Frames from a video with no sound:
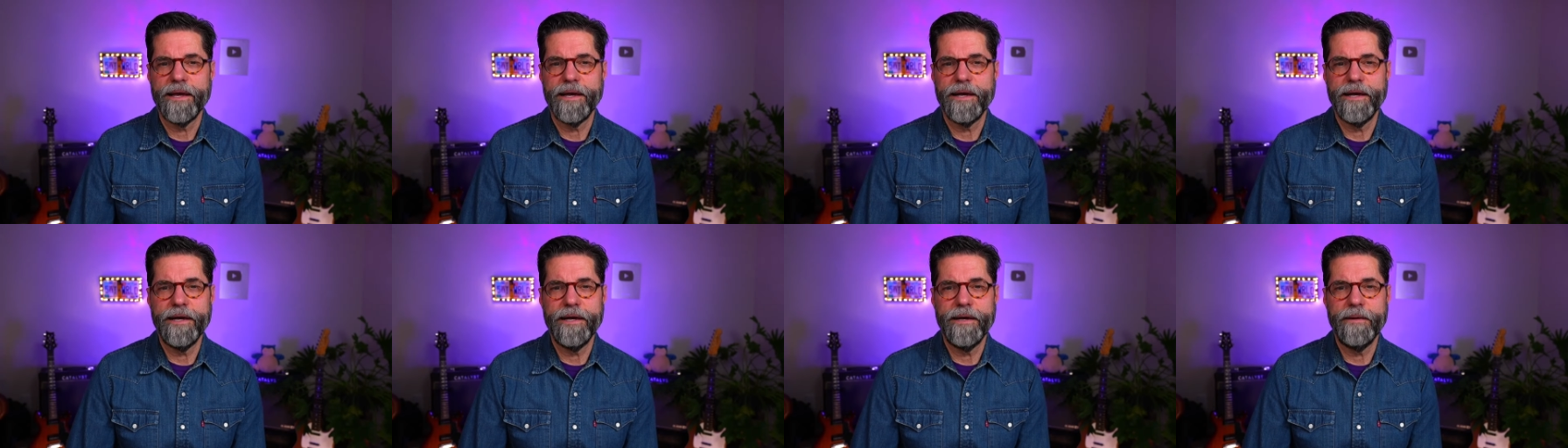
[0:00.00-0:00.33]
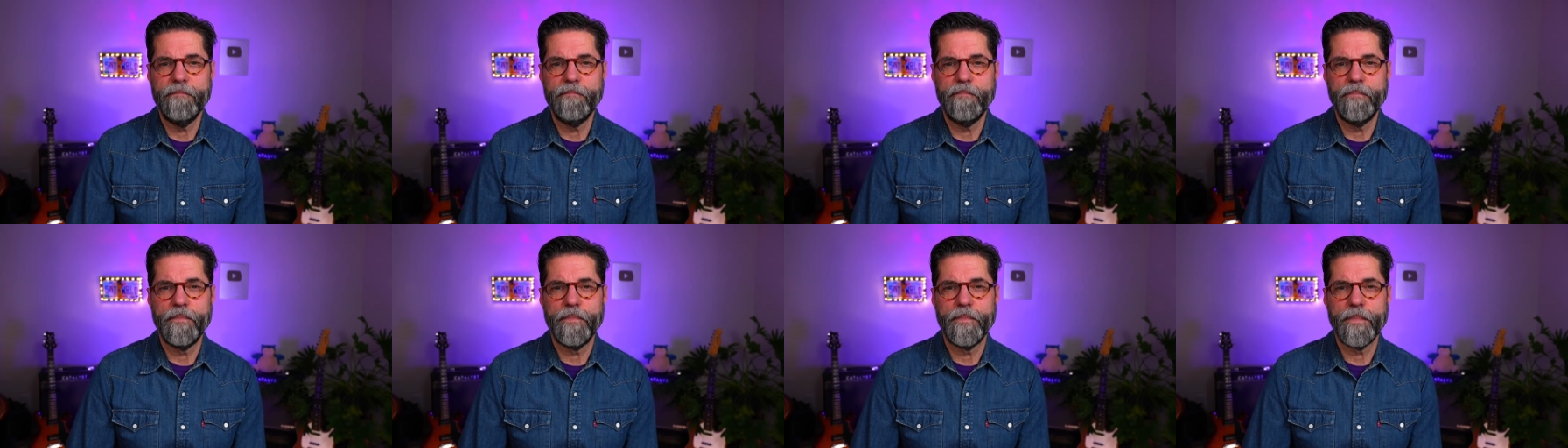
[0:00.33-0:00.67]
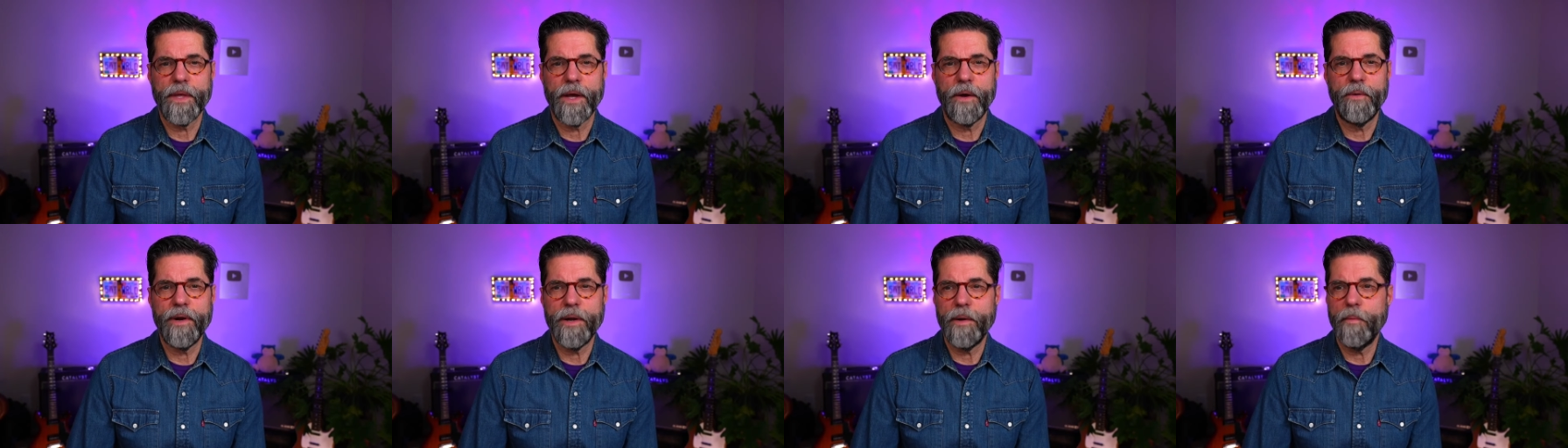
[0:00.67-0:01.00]
I
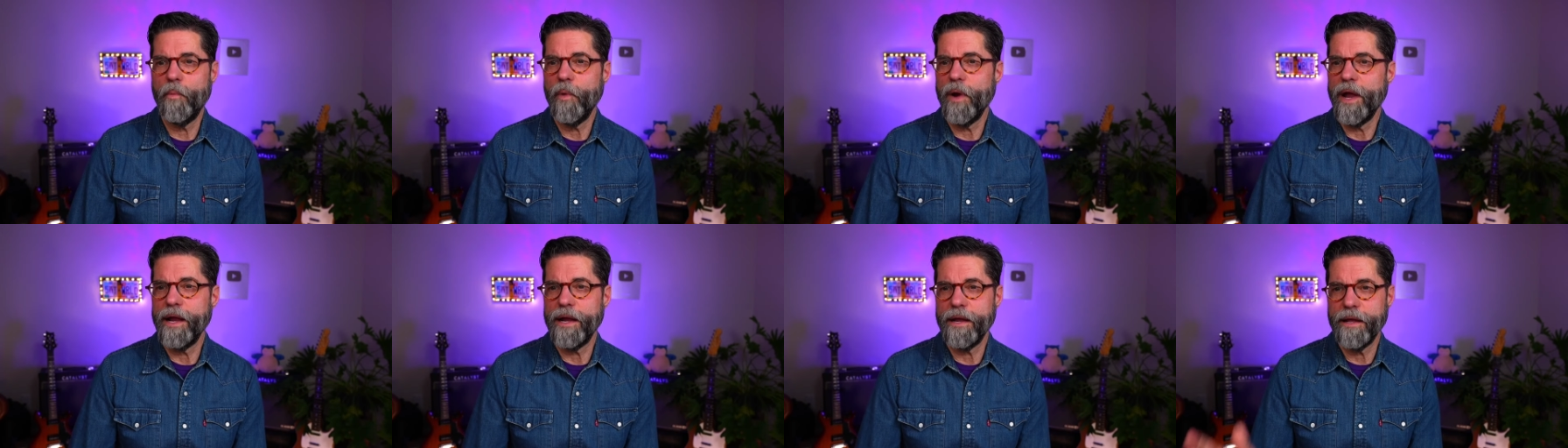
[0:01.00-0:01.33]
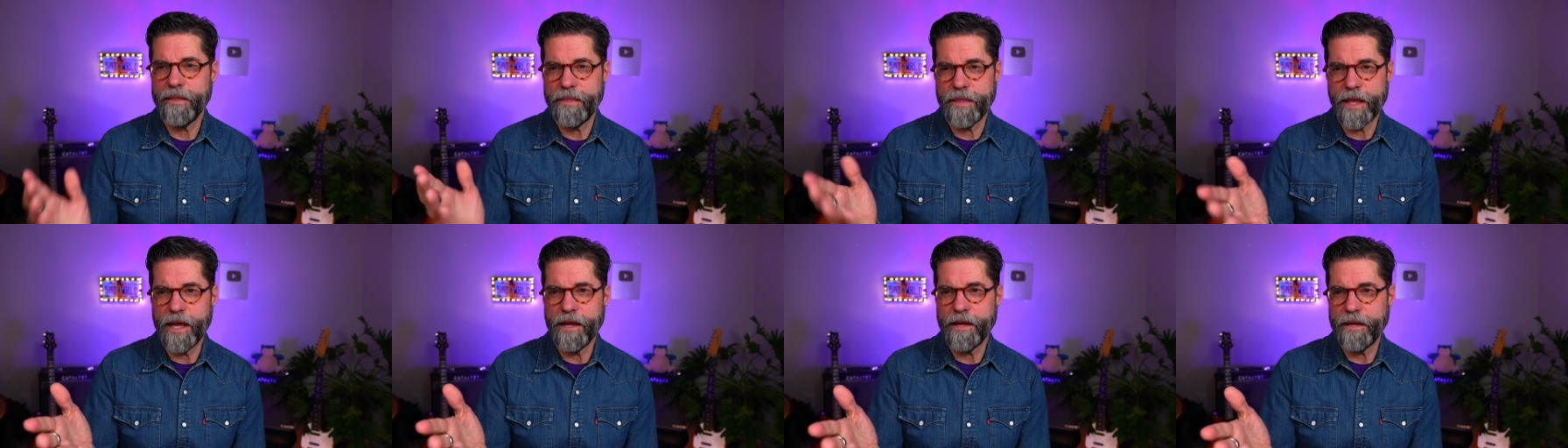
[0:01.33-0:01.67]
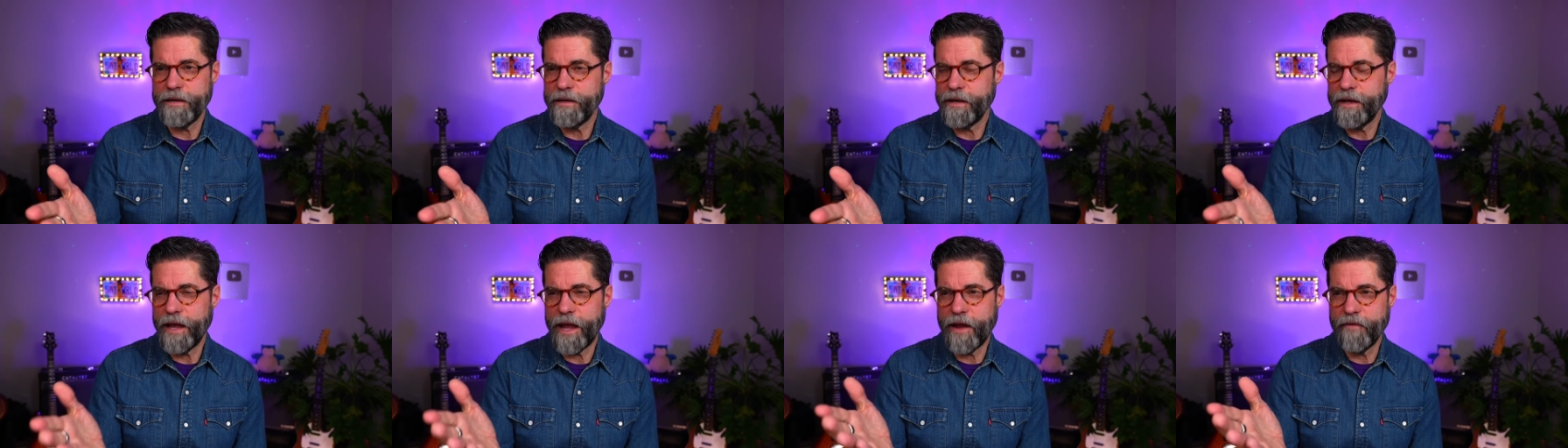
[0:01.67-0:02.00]
want to
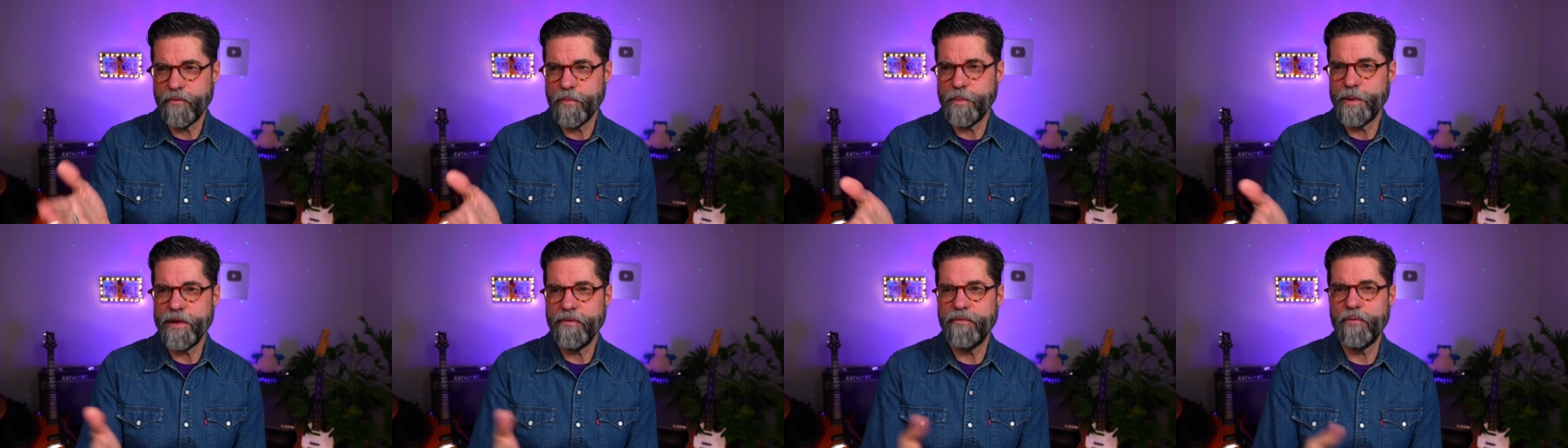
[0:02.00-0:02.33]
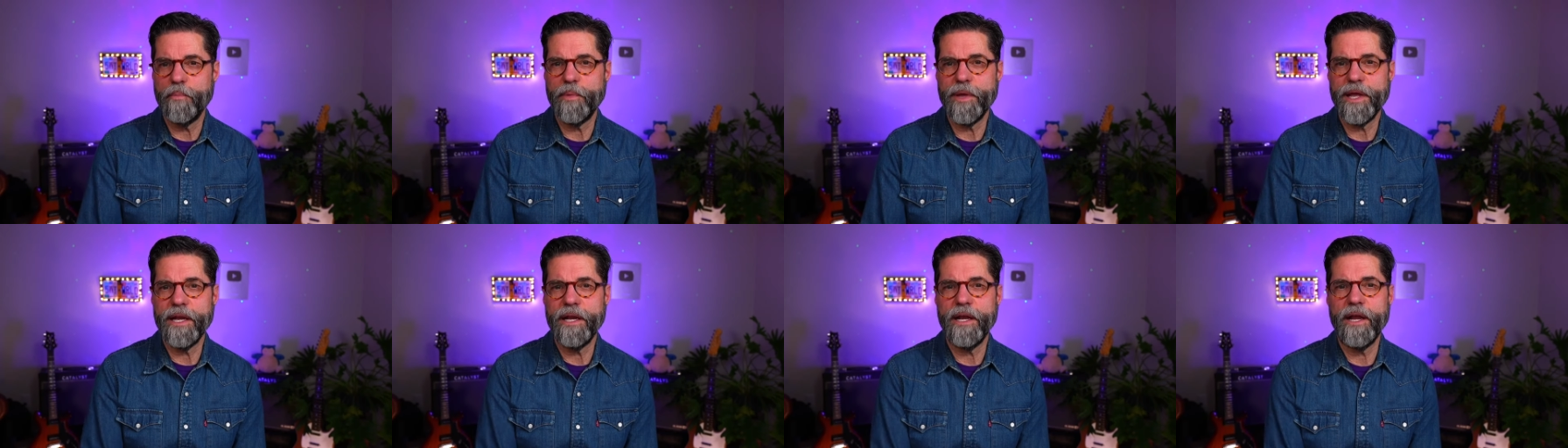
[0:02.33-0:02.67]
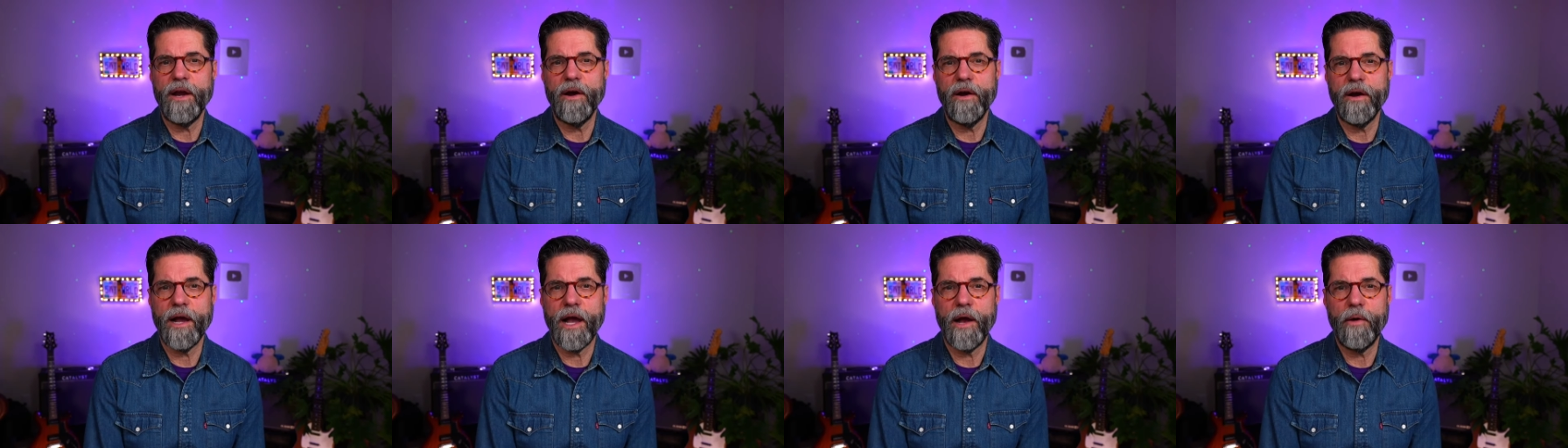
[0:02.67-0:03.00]
thank everybody for being here.